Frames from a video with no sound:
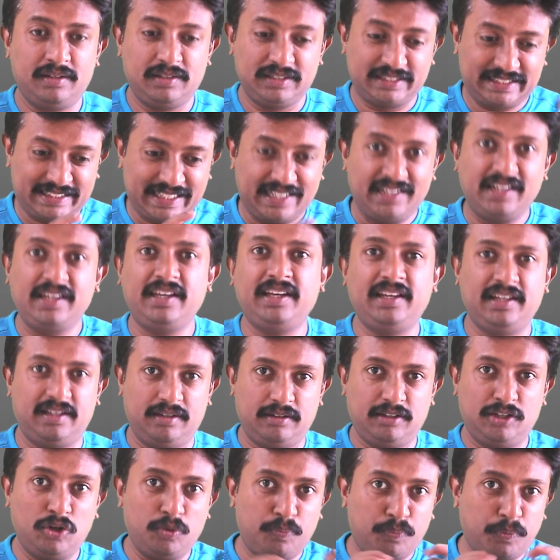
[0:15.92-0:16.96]

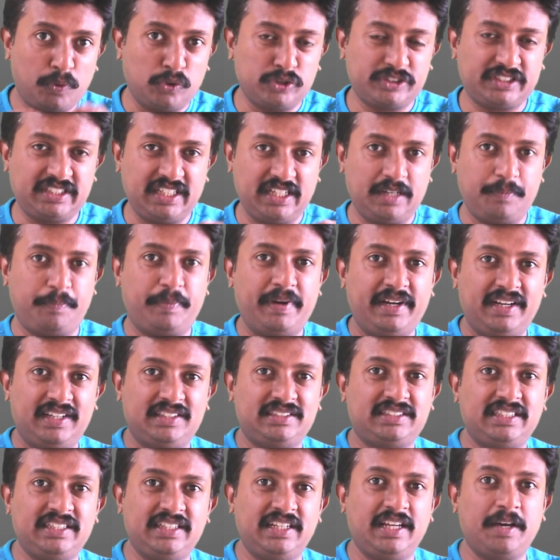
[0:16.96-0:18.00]
studying,
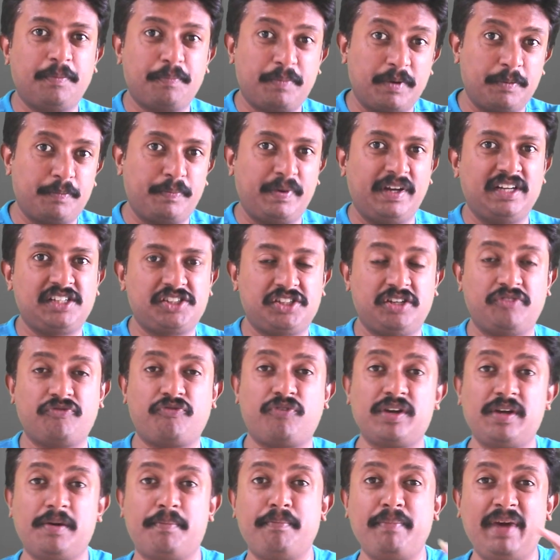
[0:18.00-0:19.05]
post-independence India preparation
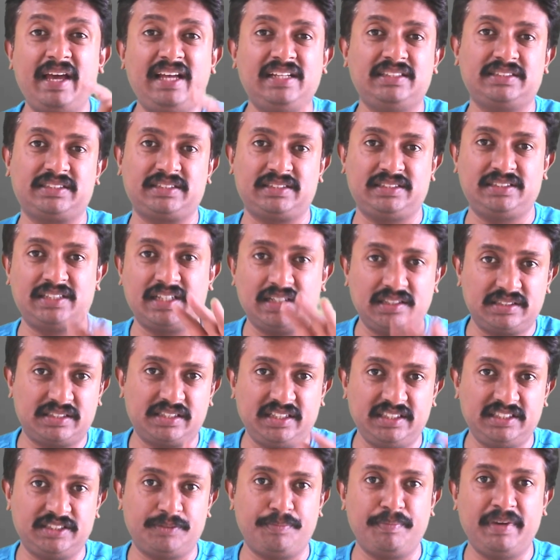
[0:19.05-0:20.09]
for your mains, general
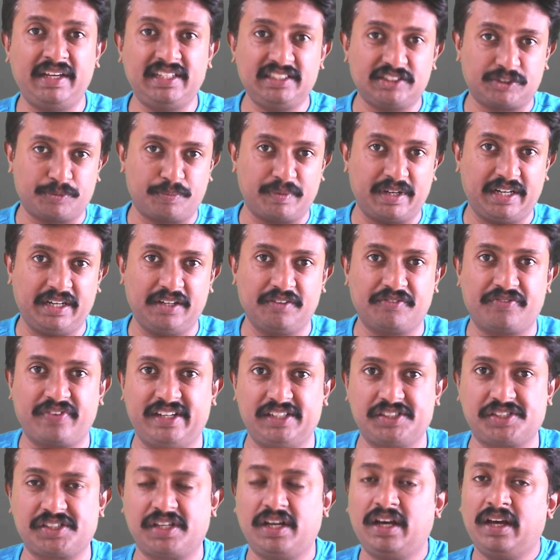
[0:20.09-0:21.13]
studies mains, my dear
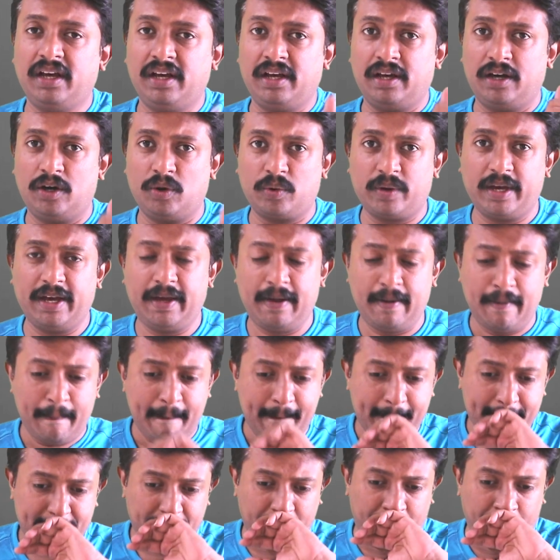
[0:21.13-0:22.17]
friends. Okay.
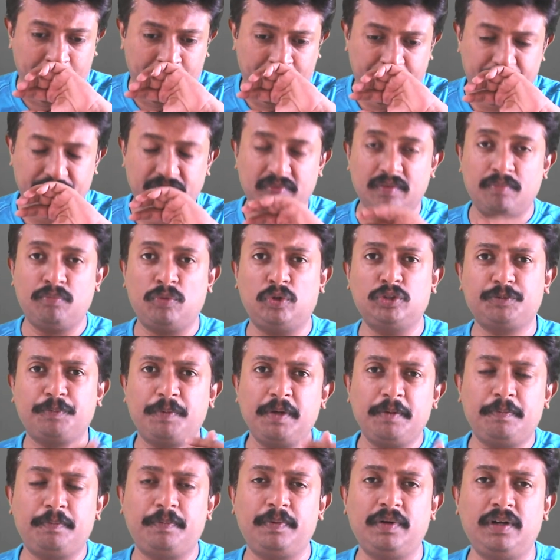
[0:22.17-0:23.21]
Most
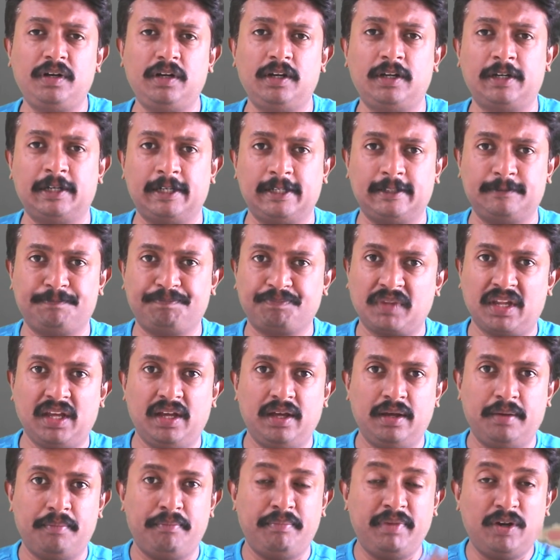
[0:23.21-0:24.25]
people
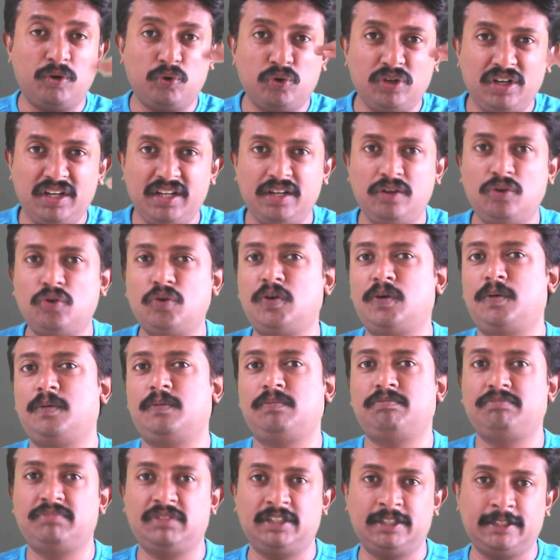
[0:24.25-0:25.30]
may only
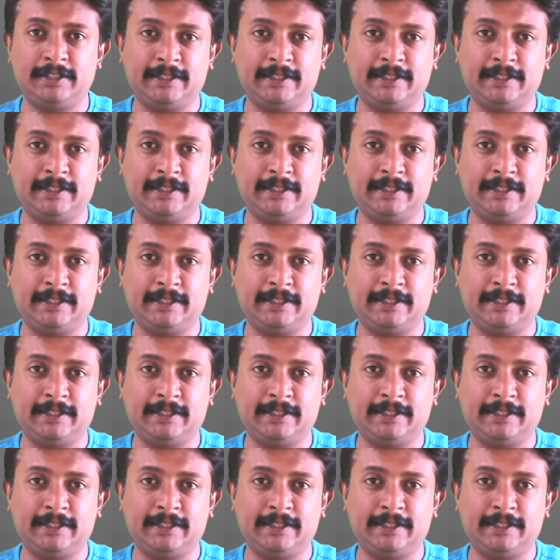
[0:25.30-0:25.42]
know